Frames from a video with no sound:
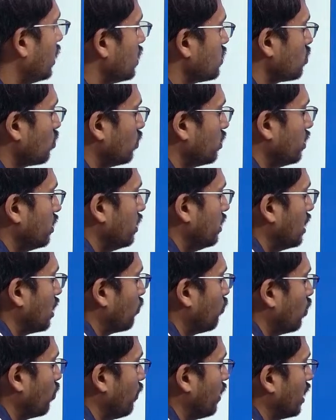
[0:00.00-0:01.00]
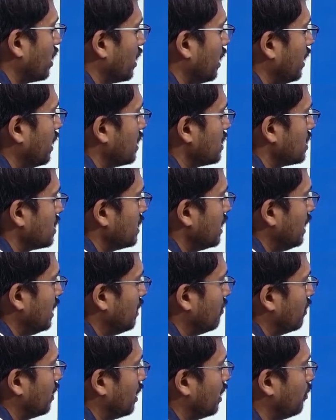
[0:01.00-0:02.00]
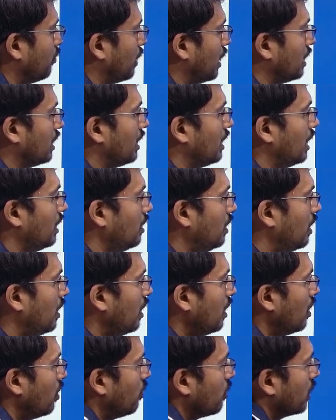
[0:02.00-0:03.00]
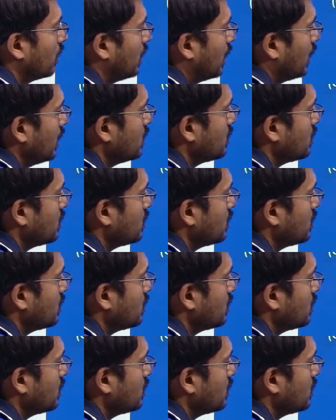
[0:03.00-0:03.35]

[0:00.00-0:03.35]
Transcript: so therefore we can write as C divided by the N. Okay, that is